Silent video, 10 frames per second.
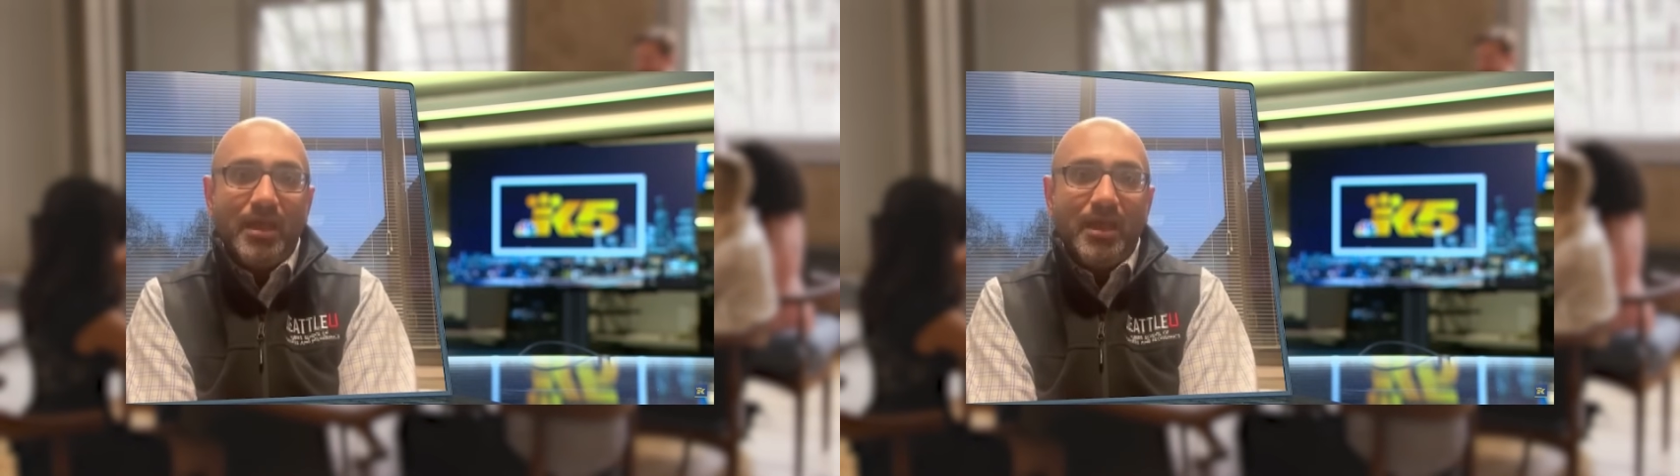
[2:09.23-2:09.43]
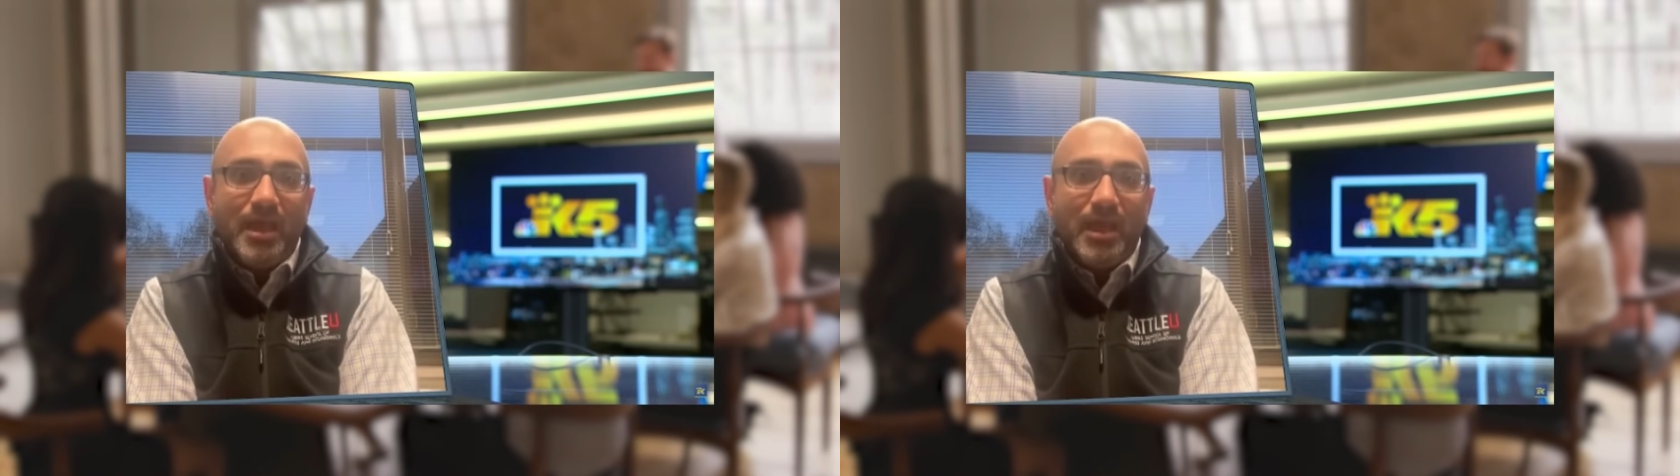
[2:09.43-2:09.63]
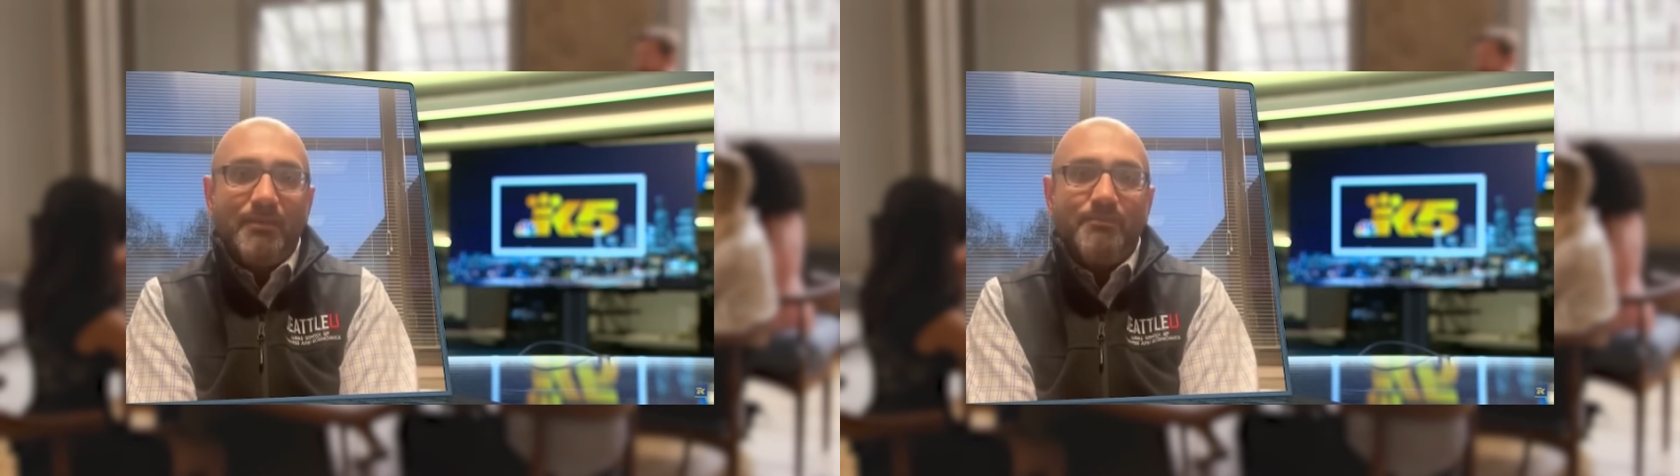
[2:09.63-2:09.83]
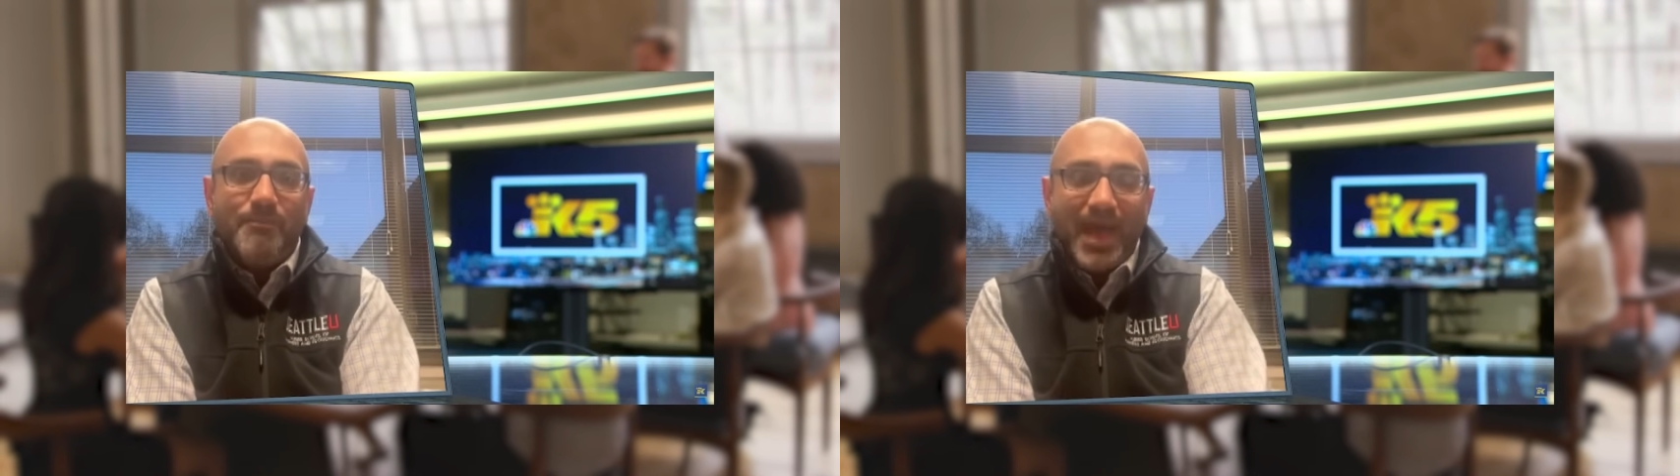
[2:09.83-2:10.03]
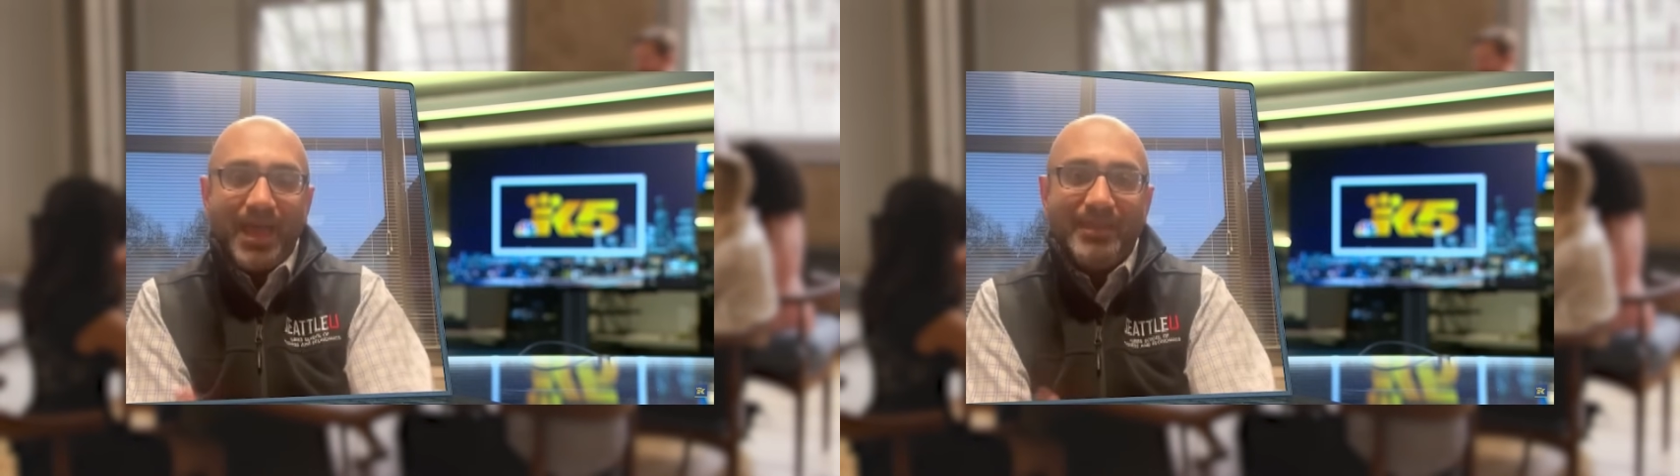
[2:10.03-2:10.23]
uh,
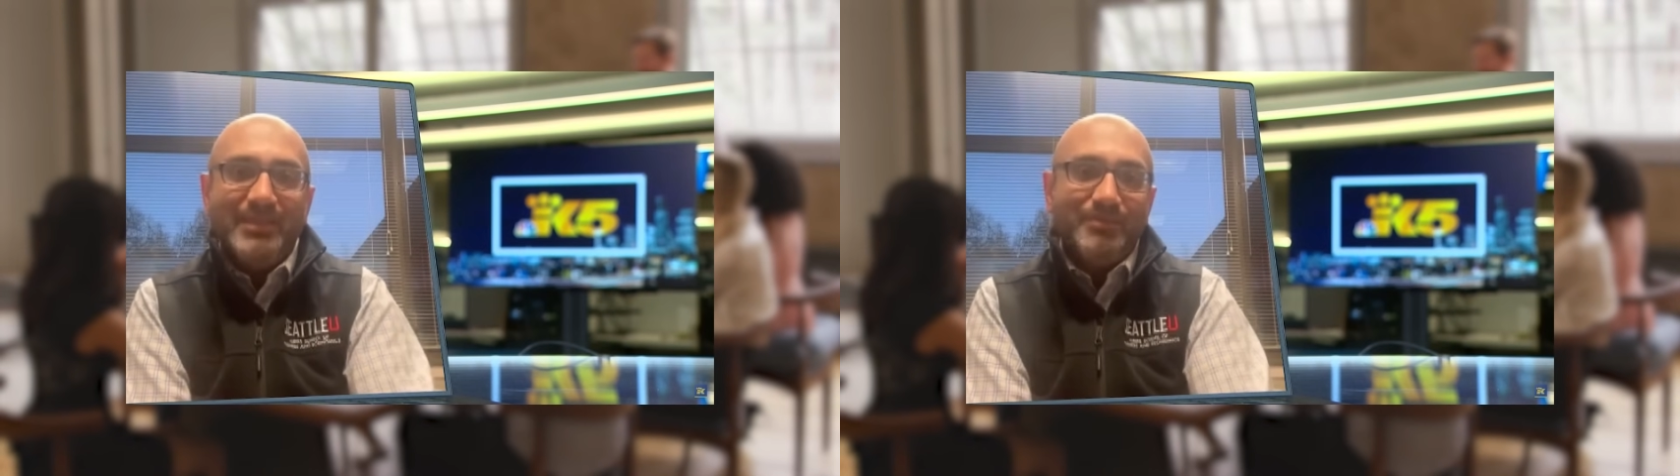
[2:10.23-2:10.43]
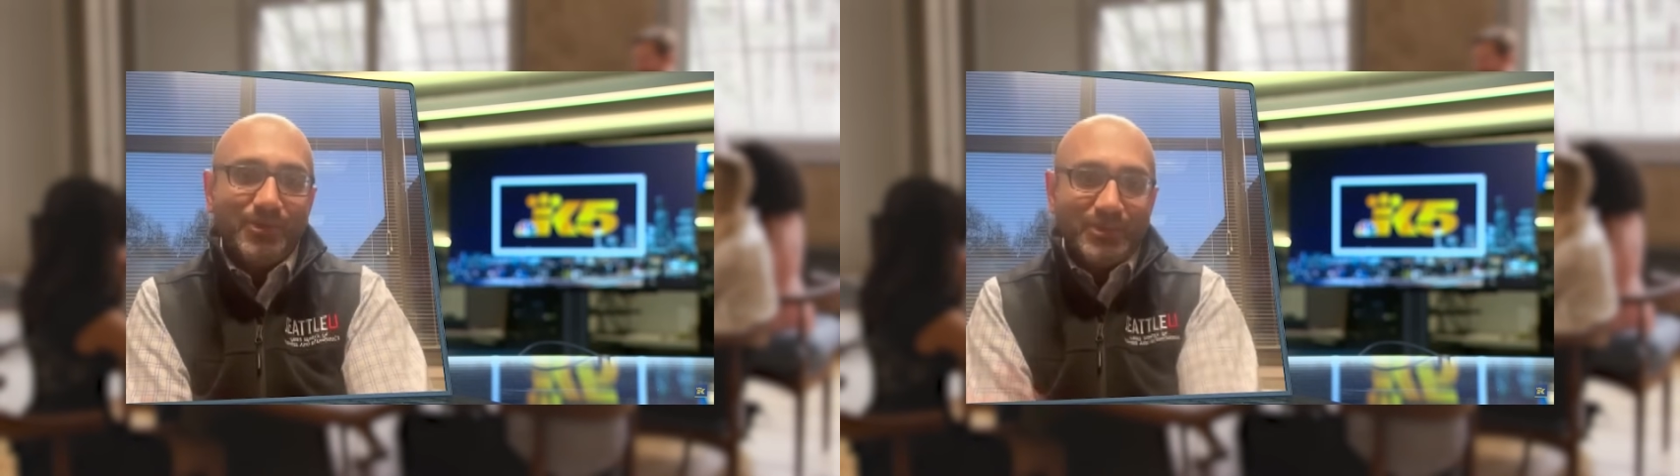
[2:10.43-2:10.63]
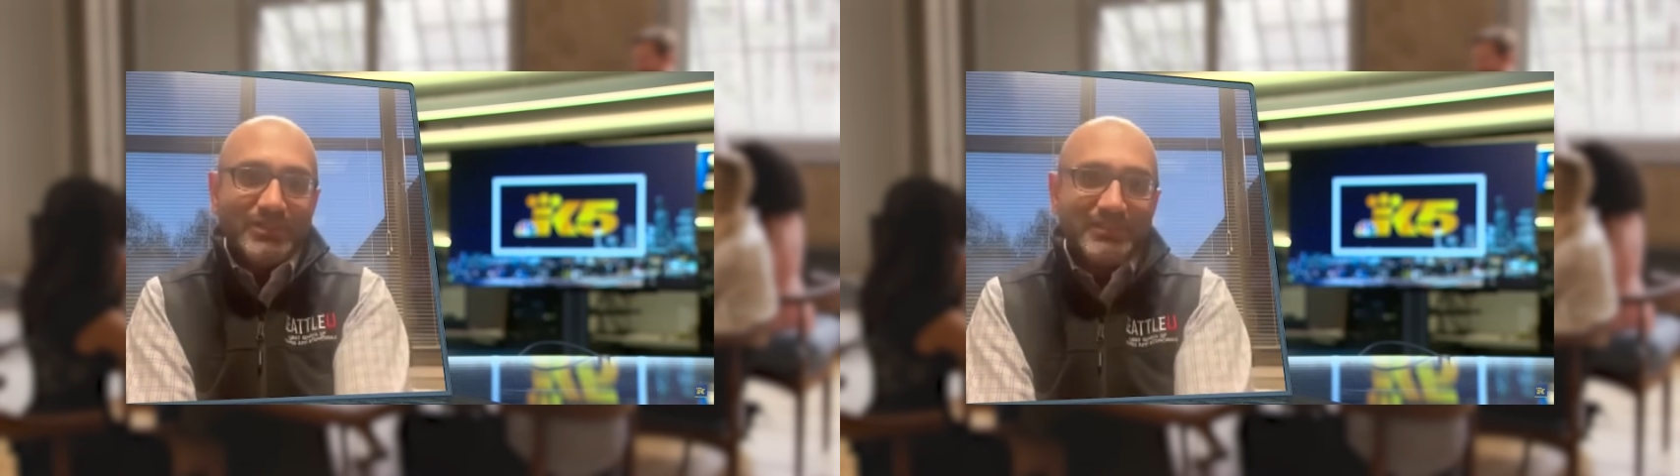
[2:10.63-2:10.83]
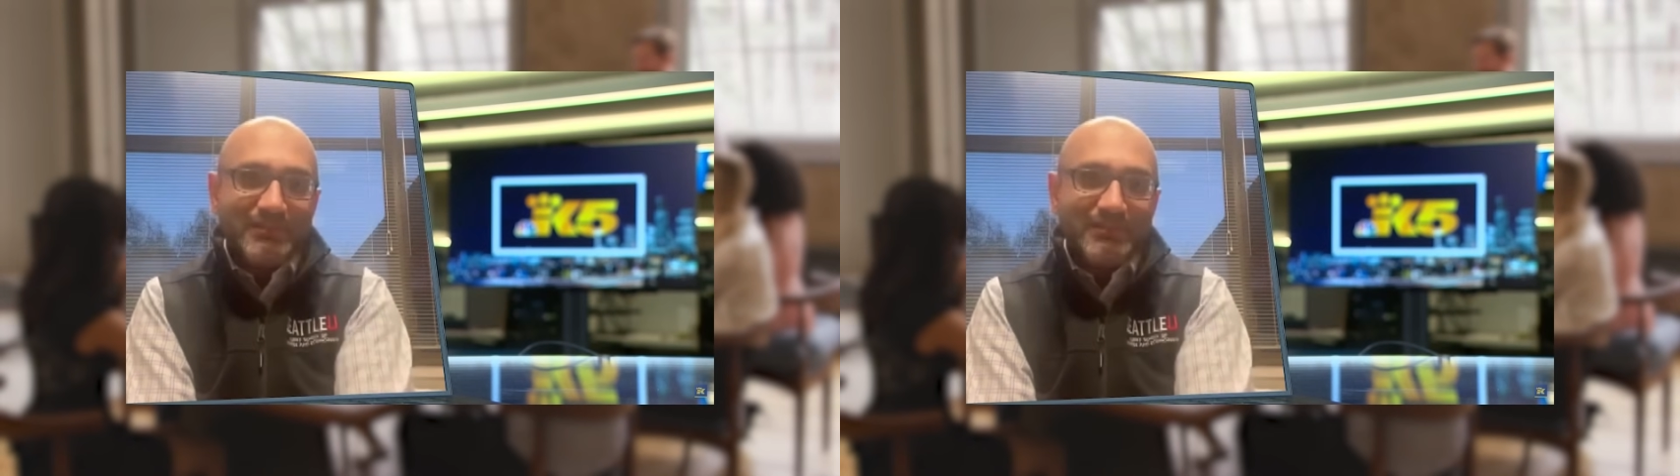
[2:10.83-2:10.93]
by the emergence of